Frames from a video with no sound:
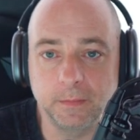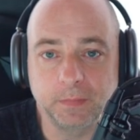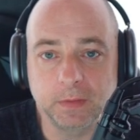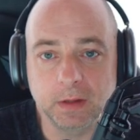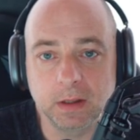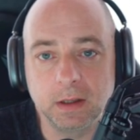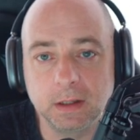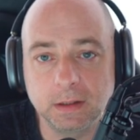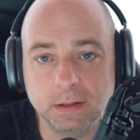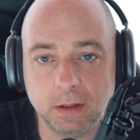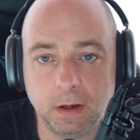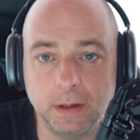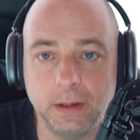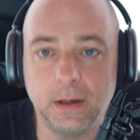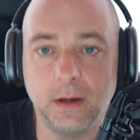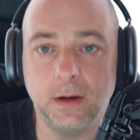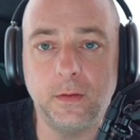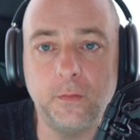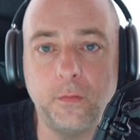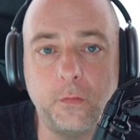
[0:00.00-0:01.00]

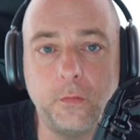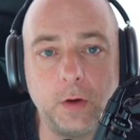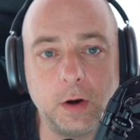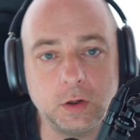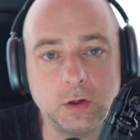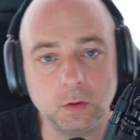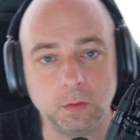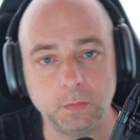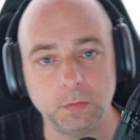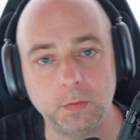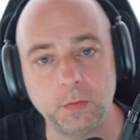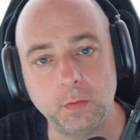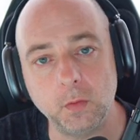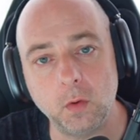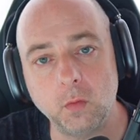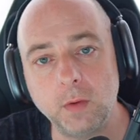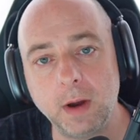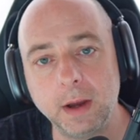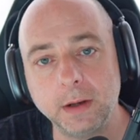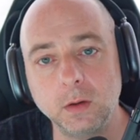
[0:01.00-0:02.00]
Taika, fresh off Thor
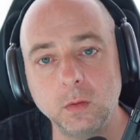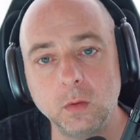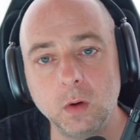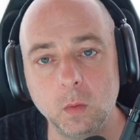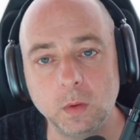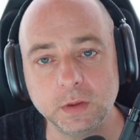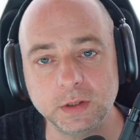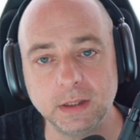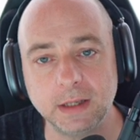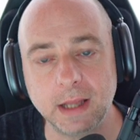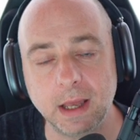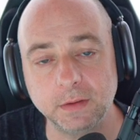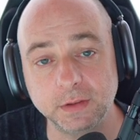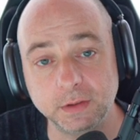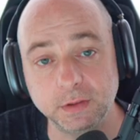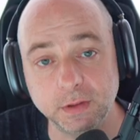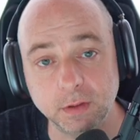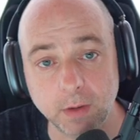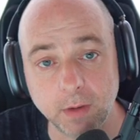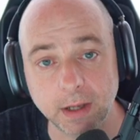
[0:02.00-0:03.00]
Ragnarok, was announced as
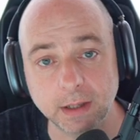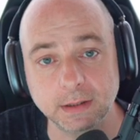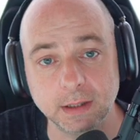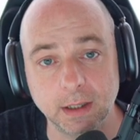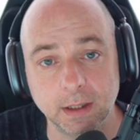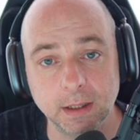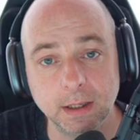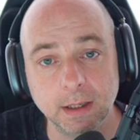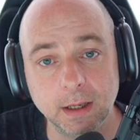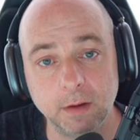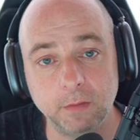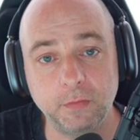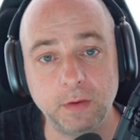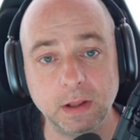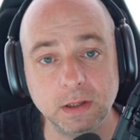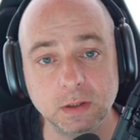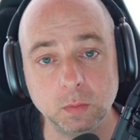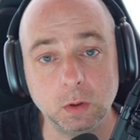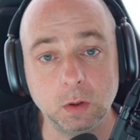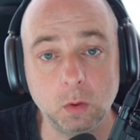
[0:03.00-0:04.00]
director, and
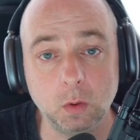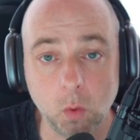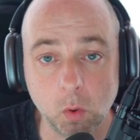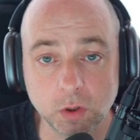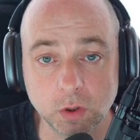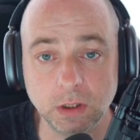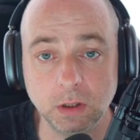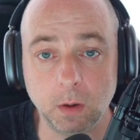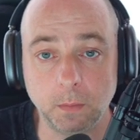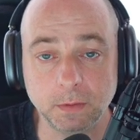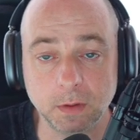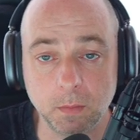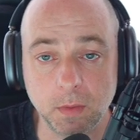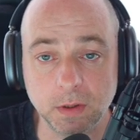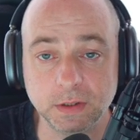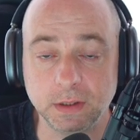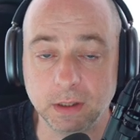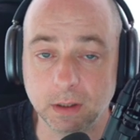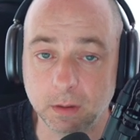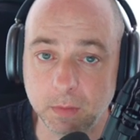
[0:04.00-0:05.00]
fans were cautiously
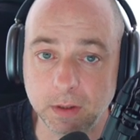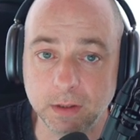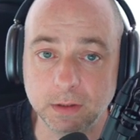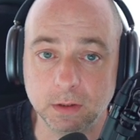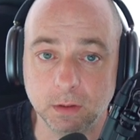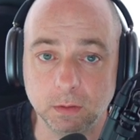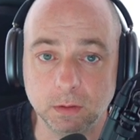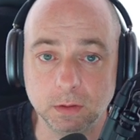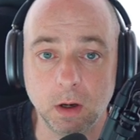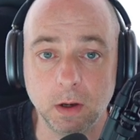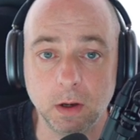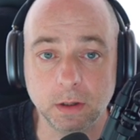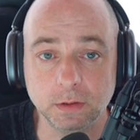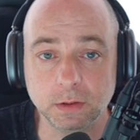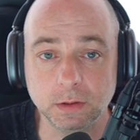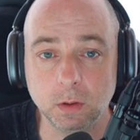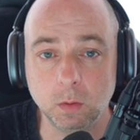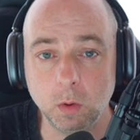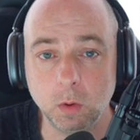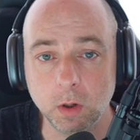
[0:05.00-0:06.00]
optimistic. Me too. Taika's
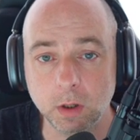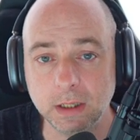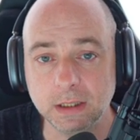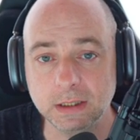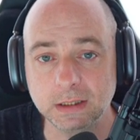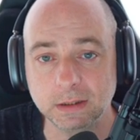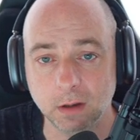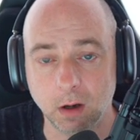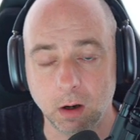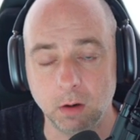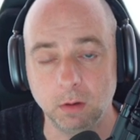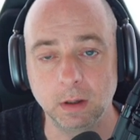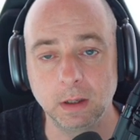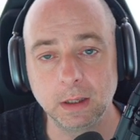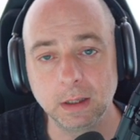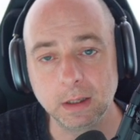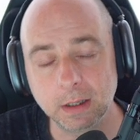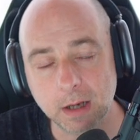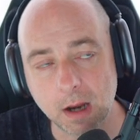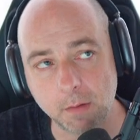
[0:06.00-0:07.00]
quirky style
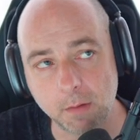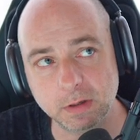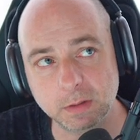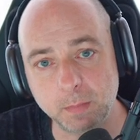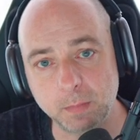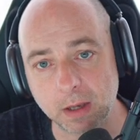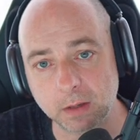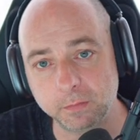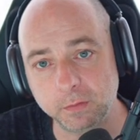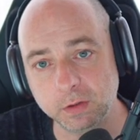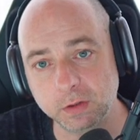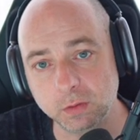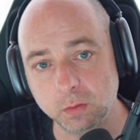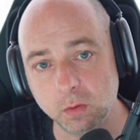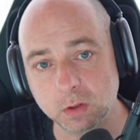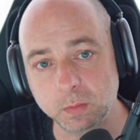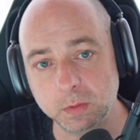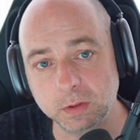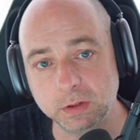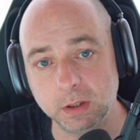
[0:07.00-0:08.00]
and respect for source
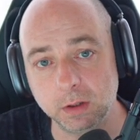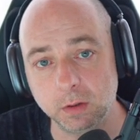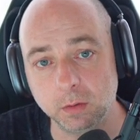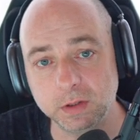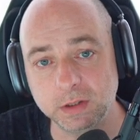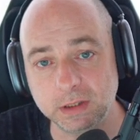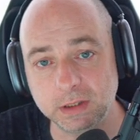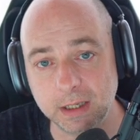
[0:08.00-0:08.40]
material seemed